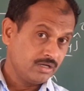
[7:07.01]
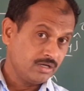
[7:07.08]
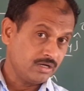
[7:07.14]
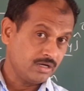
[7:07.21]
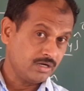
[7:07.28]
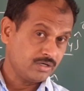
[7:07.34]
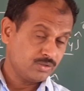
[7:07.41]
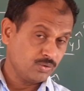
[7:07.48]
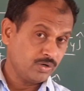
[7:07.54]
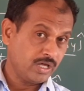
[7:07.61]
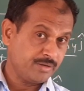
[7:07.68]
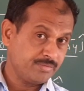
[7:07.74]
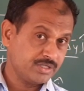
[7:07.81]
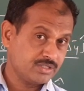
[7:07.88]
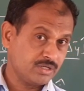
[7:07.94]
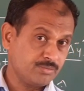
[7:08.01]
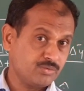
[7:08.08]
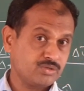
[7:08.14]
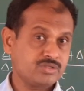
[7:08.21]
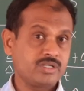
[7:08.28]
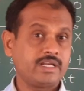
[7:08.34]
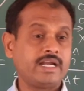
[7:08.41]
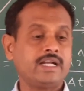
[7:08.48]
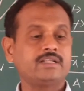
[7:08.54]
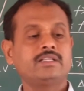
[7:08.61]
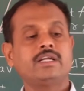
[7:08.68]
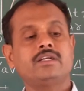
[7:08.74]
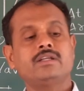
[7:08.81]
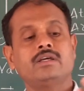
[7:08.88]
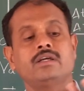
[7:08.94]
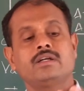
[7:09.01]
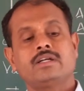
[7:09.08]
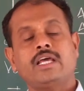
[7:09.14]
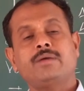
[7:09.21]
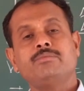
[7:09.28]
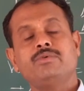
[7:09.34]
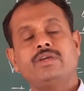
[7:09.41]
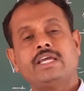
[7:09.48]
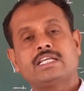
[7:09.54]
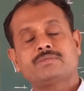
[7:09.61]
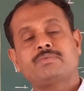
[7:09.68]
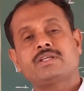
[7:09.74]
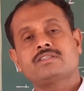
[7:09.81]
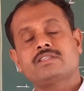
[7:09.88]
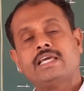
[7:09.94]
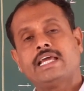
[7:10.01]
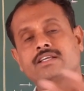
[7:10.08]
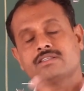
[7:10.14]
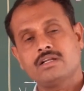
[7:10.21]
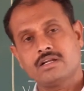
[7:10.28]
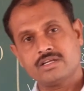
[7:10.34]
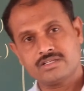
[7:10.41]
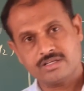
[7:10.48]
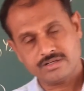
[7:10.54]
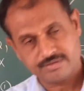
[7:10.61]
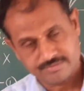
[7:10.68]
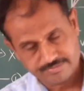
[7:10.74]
2-dimensional motion, at that time express the acceleration.